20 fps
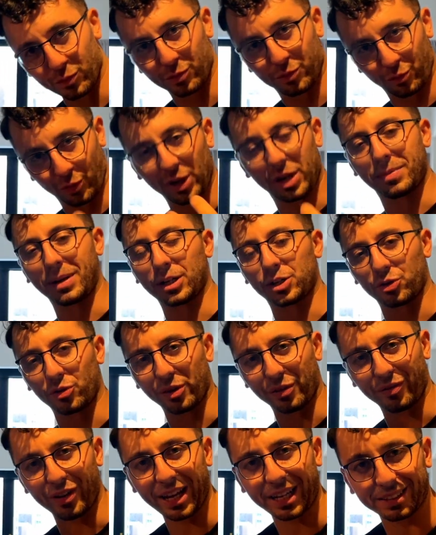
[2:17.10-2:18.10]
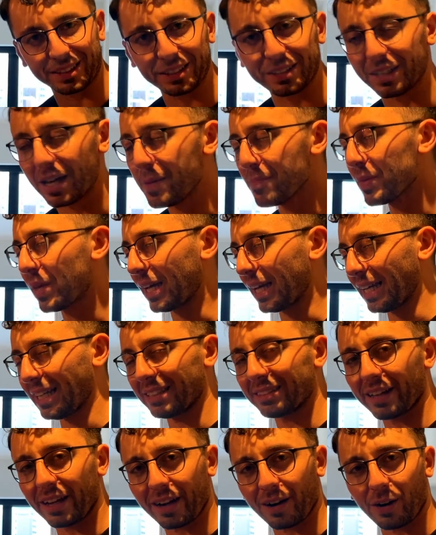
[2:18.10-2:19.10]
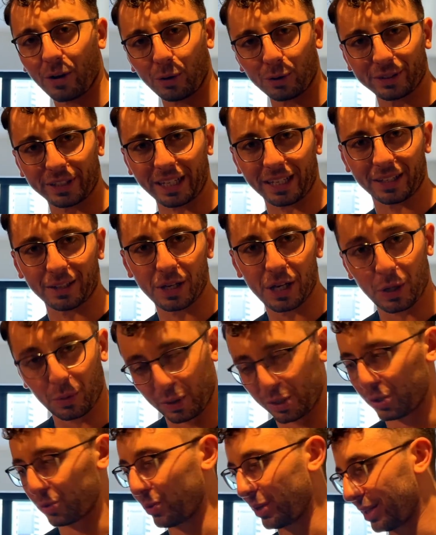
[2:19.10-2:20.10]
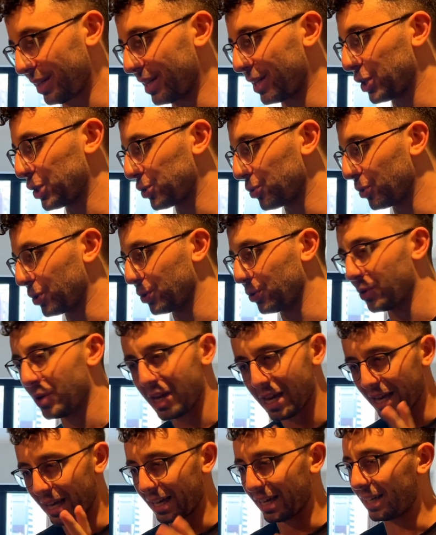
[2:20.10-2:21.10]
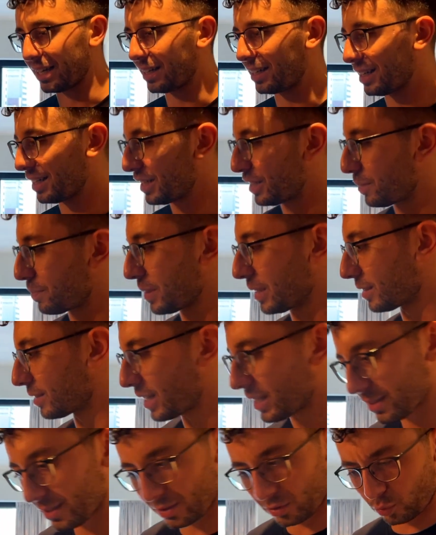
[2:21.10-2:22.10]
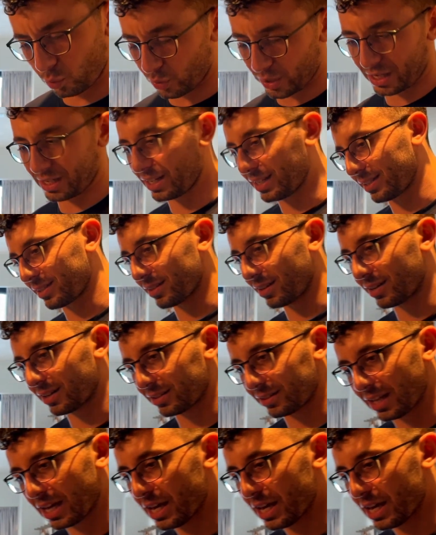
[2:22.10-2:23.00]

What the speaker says: really much reflected in their hotel, which we're gonna show you a little bit. Let's quickly start